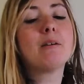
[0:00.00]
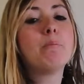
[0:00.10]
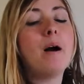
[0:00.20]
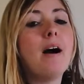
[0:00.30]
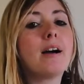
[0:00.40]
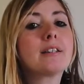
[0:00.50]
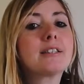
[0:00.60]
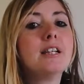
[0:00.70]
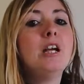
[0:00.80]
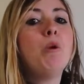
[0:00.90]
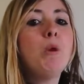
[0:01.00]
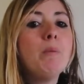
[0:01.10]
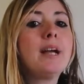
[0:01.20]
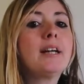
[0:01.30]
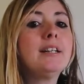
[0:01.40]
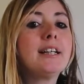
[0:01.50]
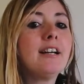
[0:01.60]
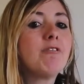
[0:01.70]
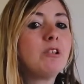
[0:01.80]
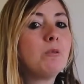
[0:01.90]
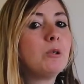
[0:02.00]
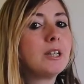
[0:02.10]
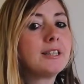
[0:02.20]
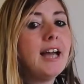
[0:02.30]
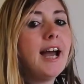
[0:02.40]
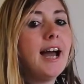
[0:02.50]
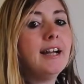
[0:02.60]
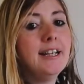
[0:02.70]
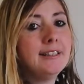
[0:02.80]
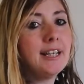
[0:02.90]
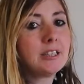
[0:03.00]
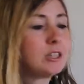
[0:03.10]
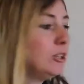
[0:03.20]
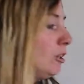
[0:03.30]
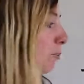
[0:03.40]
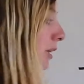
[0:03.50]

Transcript: box, we might click and reward that, and that's good